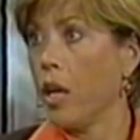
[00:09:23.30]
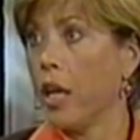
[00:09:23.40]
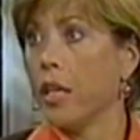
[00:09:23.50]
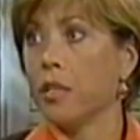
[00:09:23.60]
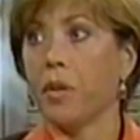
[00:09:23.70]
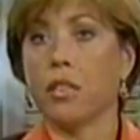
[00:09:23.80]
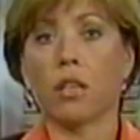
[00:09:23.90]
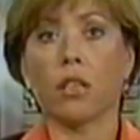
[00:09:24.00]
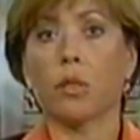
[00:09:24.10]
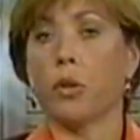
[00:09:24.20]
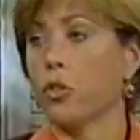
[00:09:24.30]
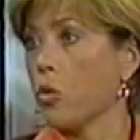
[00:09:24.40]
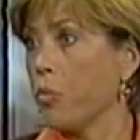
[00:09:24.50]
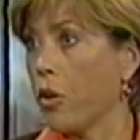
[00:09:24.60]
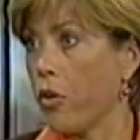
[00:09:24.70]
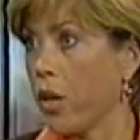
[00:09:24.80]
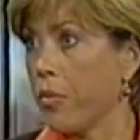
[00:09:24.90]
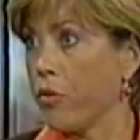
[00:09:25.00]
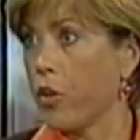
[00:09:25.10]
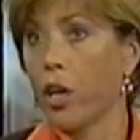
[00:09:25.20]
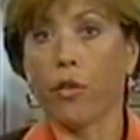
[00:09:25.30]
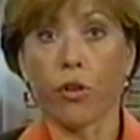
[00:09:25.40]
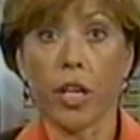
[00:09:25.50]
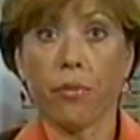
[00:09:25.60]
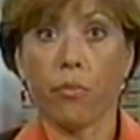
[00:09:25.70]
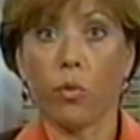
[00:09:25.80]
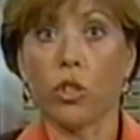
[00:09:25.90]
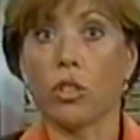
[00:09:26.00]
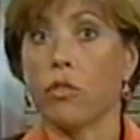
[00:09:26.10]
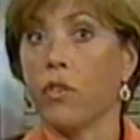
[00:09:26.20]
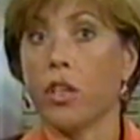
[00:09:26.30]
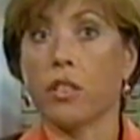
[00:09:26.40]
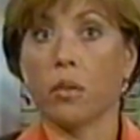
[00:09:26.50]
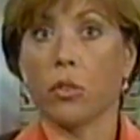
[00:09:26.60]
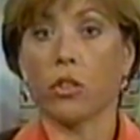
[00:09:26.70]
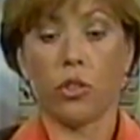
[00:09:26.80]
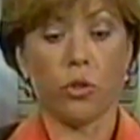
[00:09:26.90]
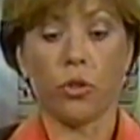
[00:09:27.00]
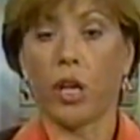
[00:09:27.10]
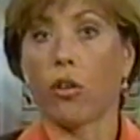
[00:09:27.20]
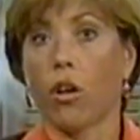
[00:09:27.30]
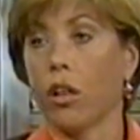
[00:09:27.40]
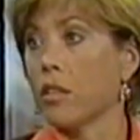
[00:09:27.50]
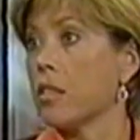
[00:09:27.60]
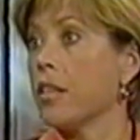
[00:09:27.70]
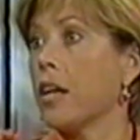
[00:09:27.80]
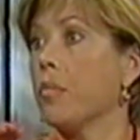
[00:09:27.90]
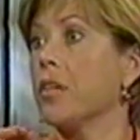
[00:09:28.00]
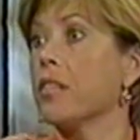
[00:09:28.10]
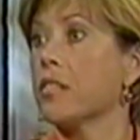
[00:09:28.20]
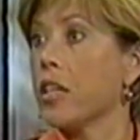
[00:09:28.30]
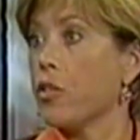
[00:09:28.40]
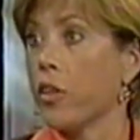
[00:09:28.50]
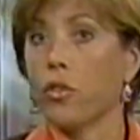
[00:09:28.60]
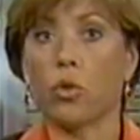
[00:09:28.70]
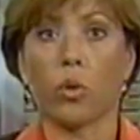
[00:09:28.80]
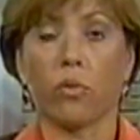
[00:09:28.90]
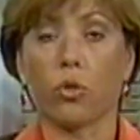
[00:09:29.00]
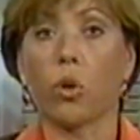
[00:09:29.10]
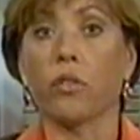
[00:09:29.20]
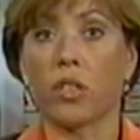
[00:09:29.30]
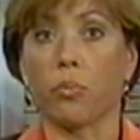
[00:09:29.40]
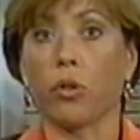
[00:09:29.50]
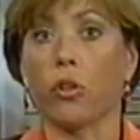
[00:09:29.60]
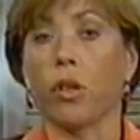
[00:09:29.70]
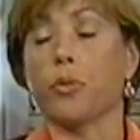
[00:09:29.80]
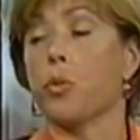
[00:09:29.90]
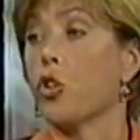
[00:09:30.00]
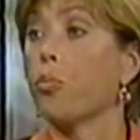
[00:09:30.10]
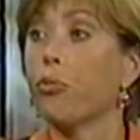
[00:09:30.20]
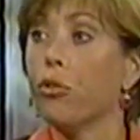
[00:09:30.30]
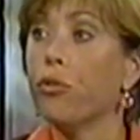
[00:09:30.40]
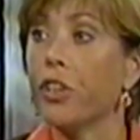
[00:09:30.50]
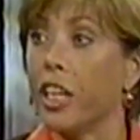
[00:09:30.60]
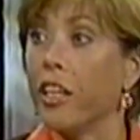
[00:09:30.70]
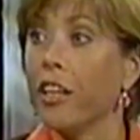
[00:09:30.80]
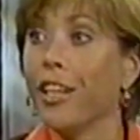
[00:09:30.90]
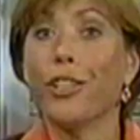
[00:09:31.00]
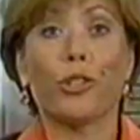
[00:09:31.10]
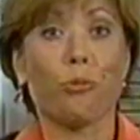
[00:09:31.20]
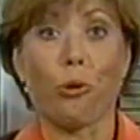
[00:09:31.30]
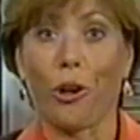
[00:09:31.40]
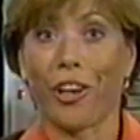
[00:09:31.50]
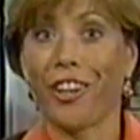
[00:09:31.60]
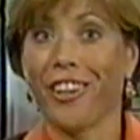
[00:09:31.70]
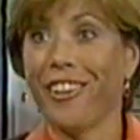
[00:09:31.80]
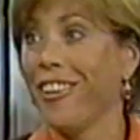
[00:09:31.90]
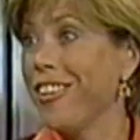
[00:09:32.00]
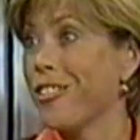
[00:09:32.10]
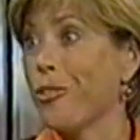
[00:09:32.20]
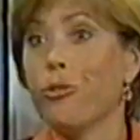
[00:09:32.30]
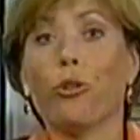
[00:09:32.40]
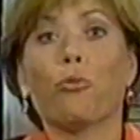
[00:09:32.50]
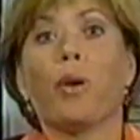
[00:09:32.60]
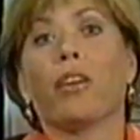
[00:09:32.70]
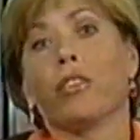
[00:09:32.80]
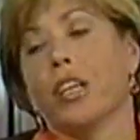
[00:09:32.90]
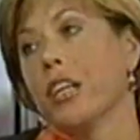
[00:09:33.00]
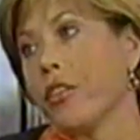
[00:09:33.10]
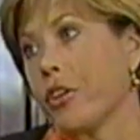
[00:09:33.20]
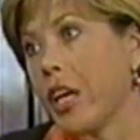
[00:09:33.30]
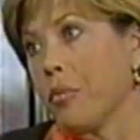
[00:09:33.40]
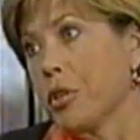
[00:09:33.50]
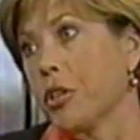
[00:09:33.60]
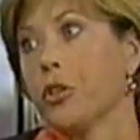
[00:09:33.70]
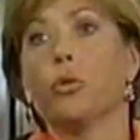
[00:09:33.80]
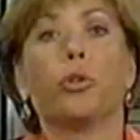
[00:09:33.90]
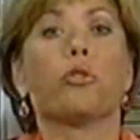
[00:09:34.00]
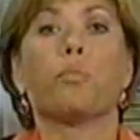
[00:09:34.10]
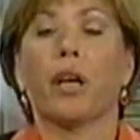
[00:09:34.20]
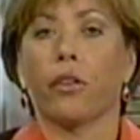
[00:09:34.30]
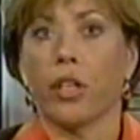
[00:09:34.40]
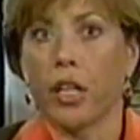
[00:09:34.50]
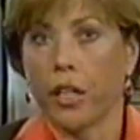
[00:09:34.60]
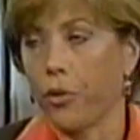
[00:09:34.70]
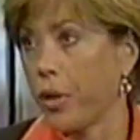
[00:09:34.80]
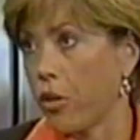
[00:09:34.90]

and it's based on a spiritual program of recovery, which is very similar to your Alcoholics Anonymous and your other 12-step programs, which are proven to work. Mm-hmm. So who knows better than another gambler, or who knows better than another